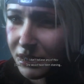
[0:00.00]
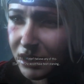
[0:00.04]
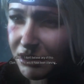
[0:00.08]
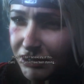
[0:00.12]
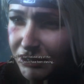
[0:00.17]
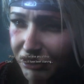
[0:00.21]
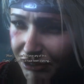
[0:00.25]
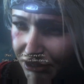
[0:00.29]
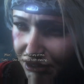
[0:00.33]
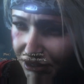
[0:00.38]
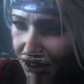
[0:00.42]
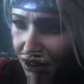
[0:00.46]
been
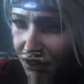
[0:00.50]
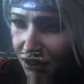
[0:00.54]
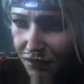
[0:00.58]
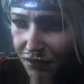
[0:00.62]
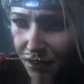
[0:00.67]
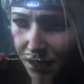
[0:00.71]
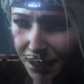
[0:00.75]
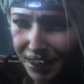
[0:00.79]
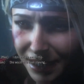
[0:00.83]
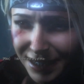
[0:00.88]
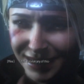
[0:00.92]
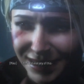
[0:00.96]

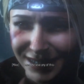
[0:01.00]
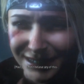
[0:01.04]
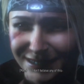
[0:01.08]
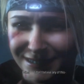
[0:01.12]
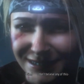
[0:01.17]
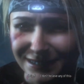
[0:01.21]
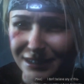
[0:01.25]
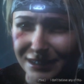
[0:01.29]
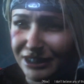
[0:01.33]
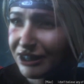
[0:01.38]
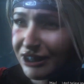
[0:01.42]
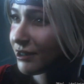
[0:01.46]
starving.
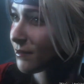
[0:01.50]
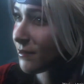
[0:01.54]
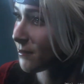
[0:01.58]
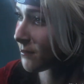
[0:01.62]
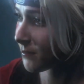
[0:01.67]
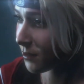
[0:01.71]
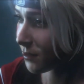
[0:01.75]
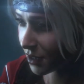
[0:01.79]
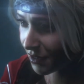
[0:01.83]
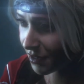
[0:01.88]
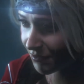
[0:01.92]
She would